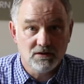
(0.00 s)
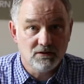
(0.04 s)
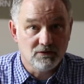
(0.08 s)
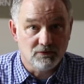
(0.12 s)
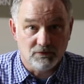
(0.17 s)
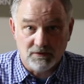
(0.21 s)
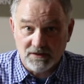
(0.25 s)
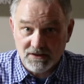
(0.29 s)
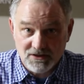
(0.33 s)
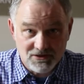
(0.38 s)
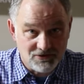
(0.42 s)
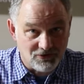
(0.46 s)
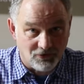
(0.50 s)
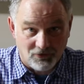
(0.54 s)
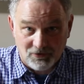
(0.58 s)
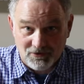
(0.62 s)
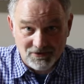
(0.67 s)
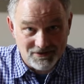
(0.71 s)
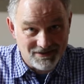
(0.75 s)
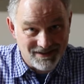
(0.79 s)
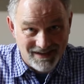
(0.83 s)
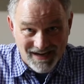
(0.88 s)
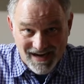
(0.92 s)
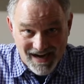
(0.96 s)

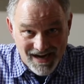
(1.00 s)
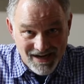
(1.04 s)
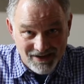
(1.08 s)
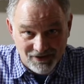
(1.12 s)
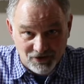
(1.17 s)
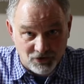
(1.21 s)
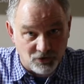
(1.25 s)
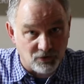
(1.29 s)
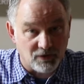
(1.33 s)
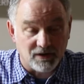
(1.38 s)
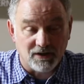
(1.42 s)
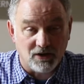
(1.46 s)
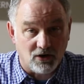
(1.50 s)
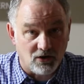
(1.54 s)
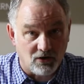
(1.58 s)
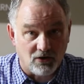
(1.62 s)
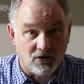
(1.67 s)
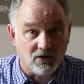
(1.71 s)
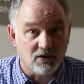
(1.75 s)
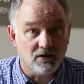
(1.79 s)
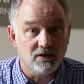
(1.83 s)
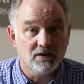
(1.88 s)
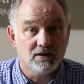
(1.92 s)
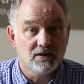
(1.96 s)
resource category are